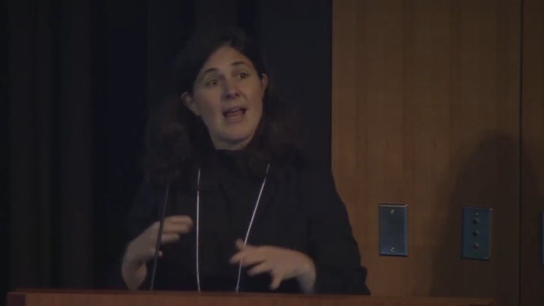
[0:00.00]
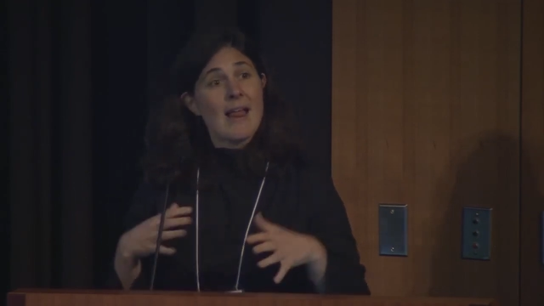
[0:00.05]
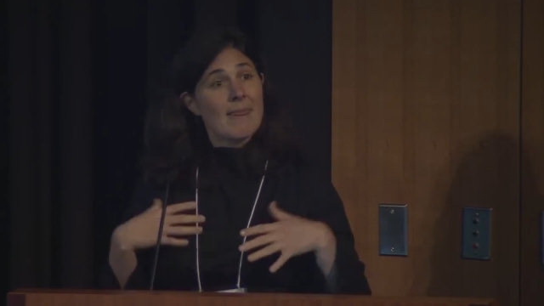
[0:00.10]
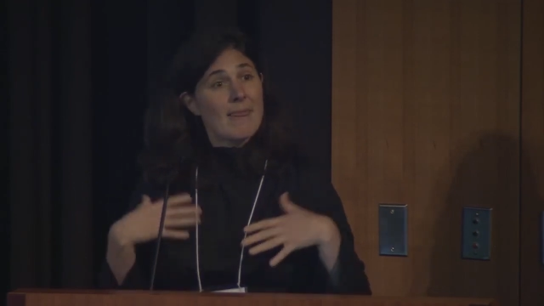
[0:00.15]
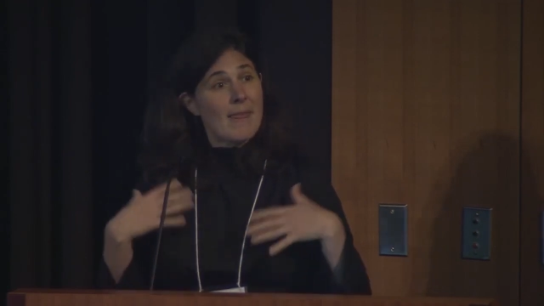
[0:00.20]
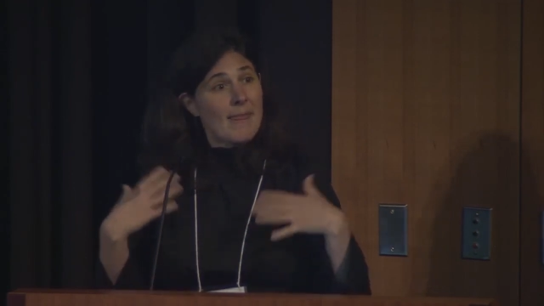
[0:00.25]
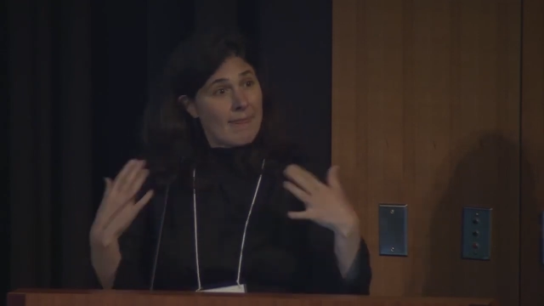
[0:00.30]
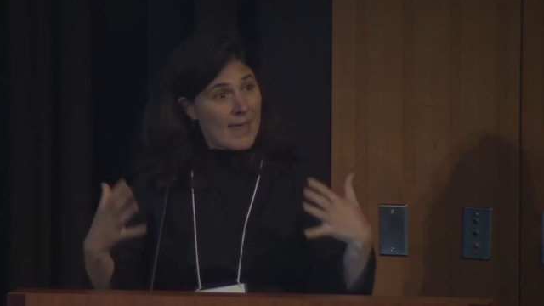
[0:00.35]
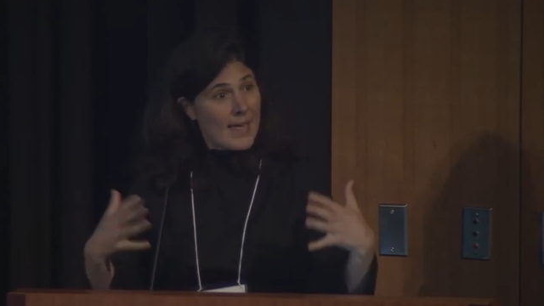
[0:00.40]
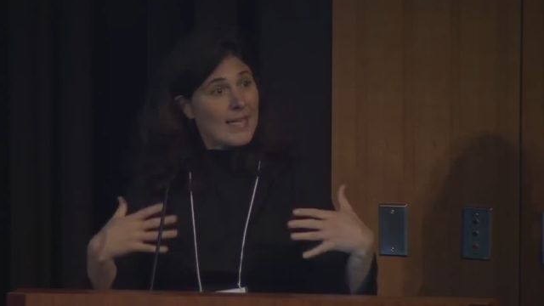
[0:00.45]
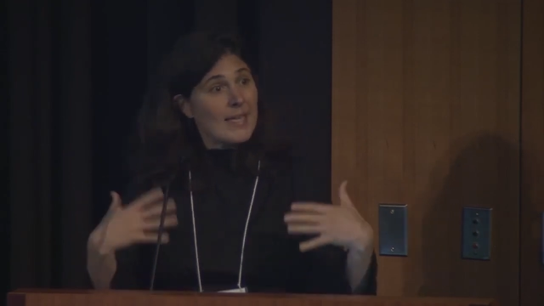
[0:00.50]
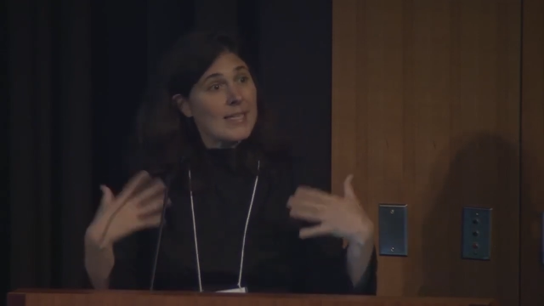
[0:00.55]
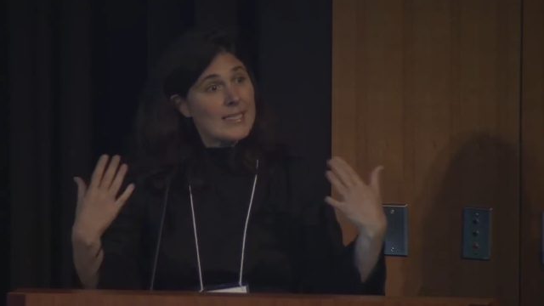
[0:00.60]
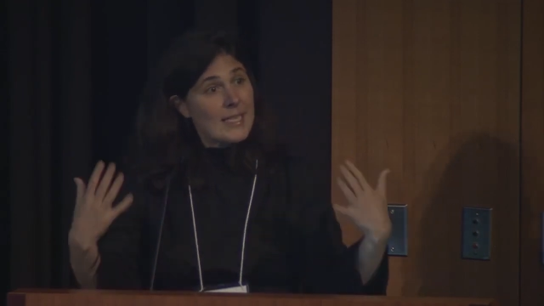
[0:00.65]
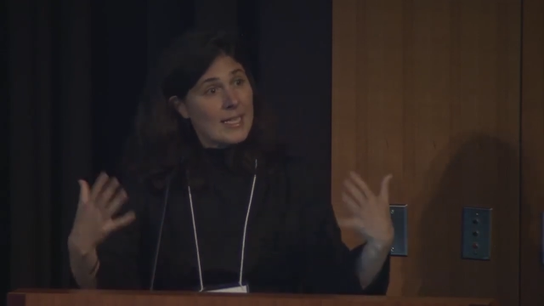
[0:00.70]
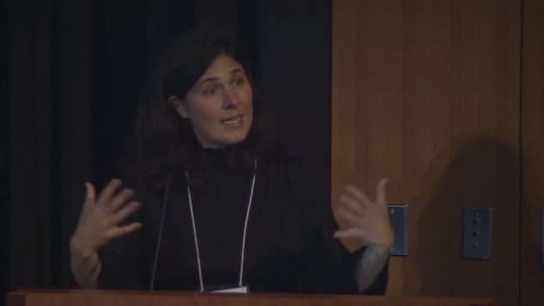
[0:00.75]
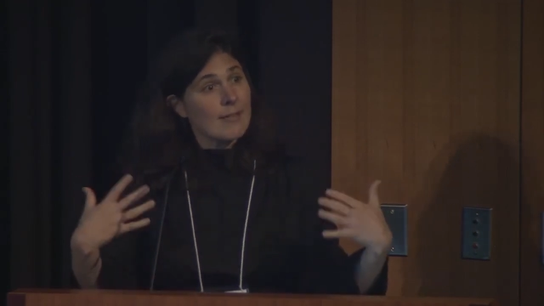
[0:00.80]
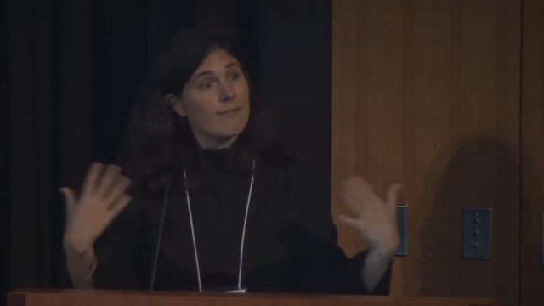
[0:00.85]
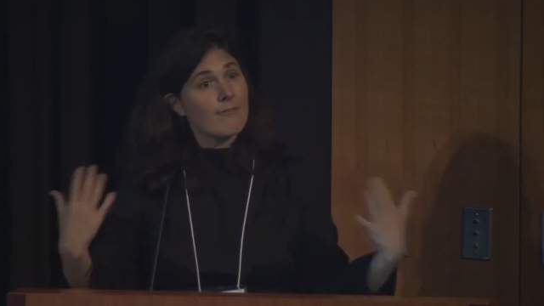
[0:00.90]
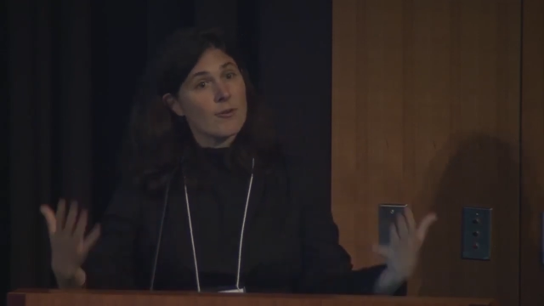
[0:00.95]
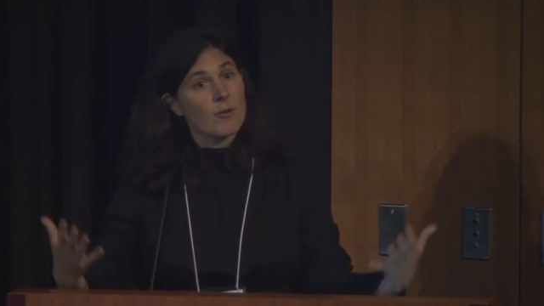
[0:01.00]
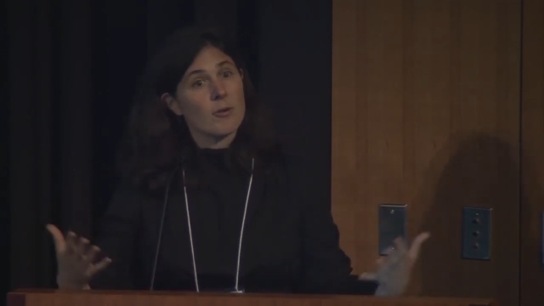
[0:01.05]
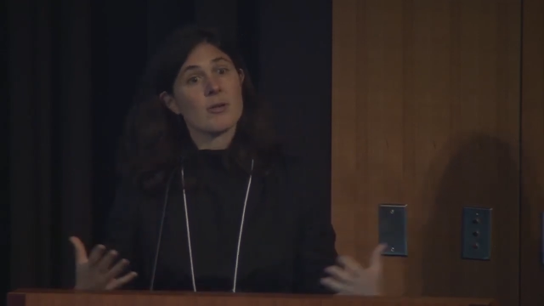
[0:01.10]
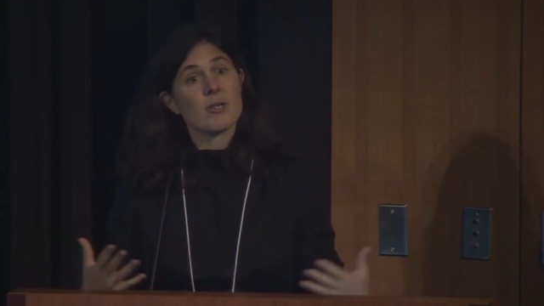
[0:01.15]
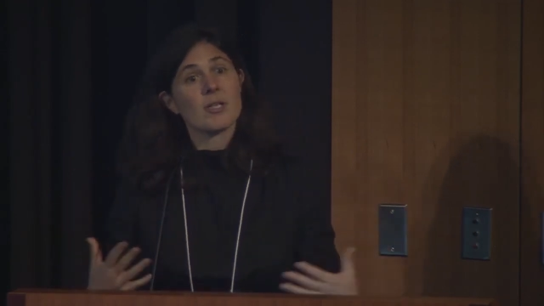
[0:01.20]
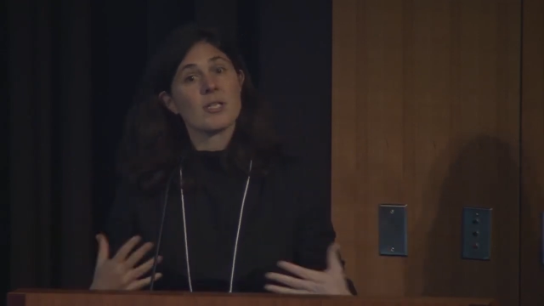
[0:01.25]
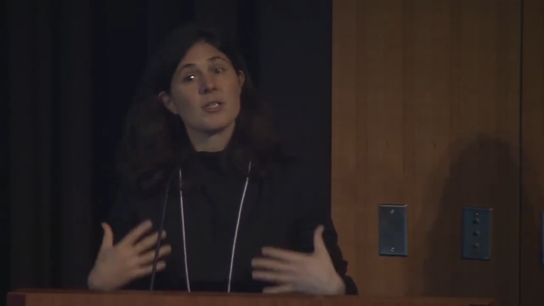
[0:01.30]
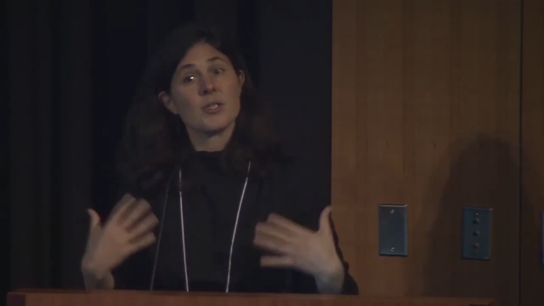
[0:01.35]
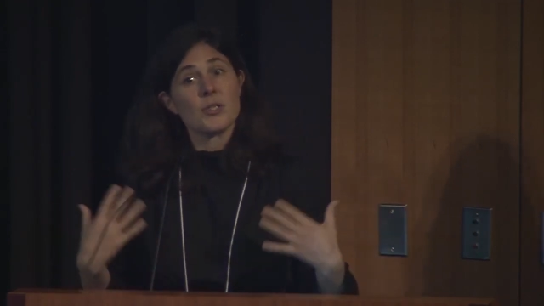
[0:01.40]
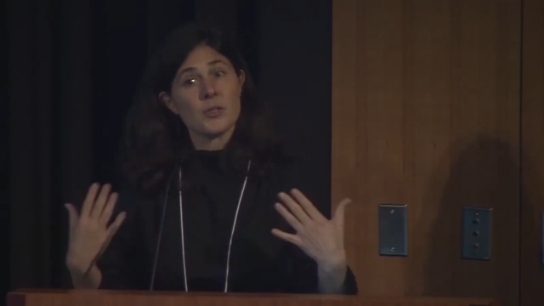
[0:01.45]
that they can take forward
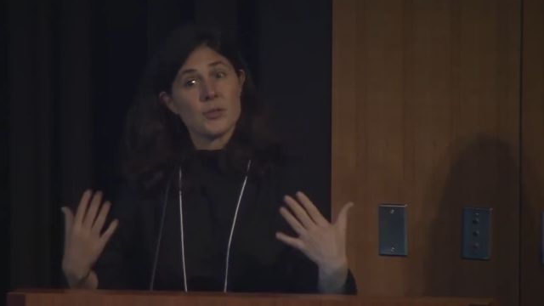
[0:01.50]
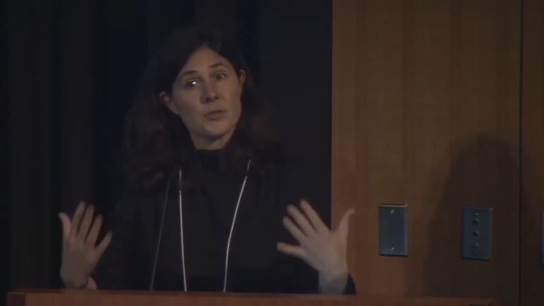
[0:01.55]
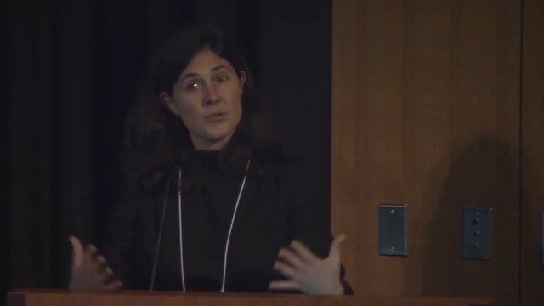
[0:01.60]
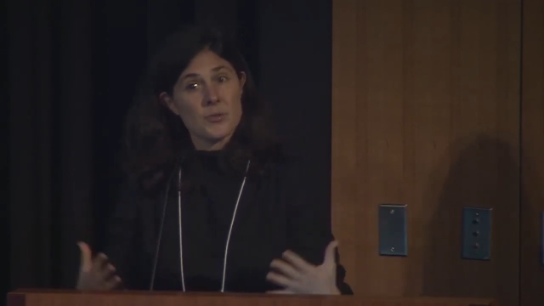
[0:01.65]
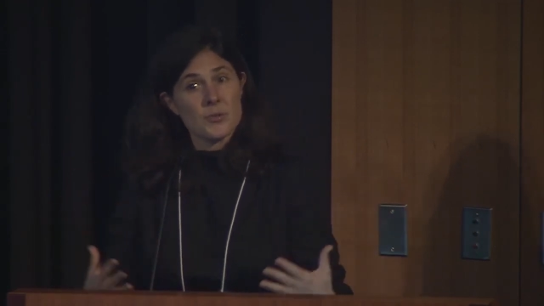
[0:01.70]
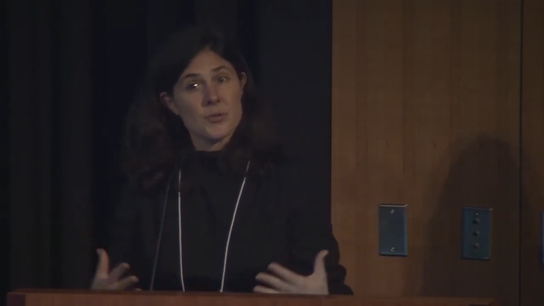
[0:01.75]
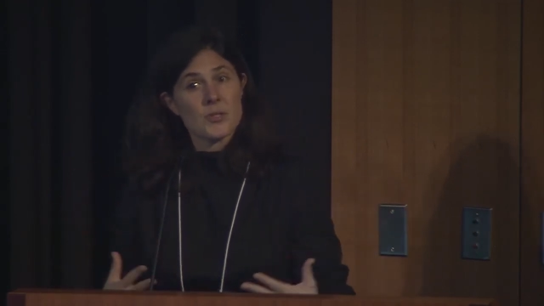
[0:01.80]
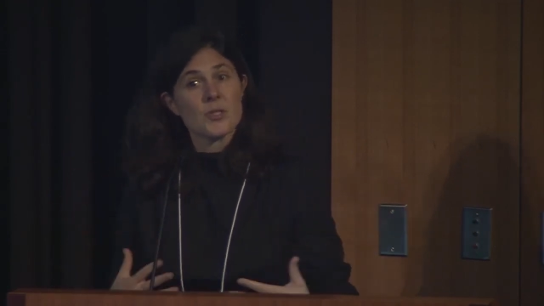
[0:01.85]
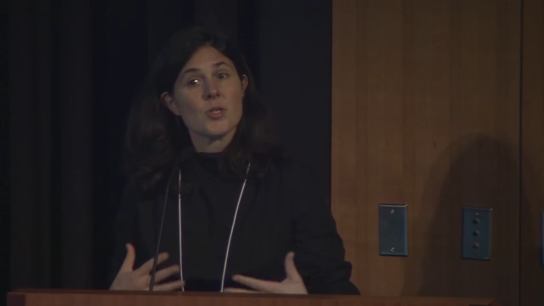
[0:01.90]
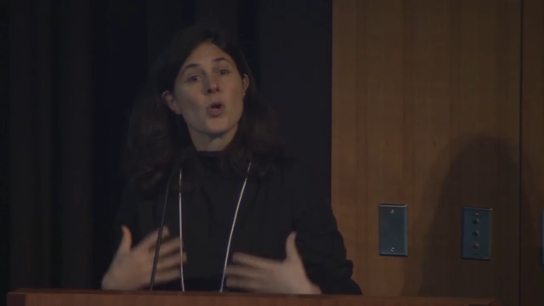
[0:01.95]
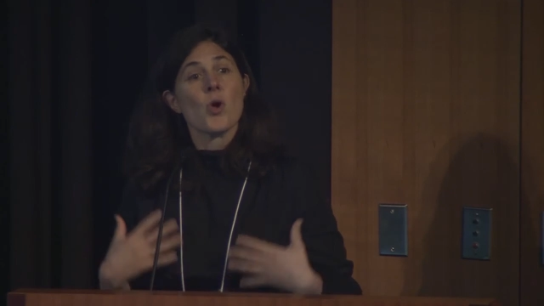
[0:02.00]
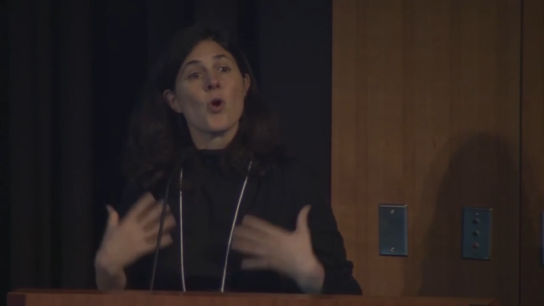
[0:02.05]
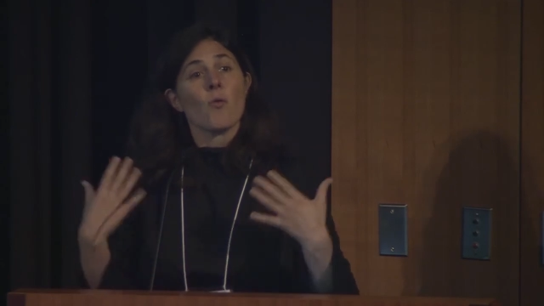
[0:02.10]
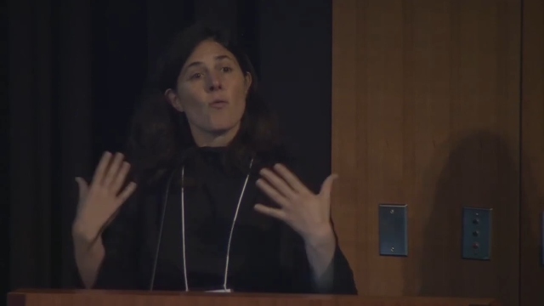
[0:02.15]
and use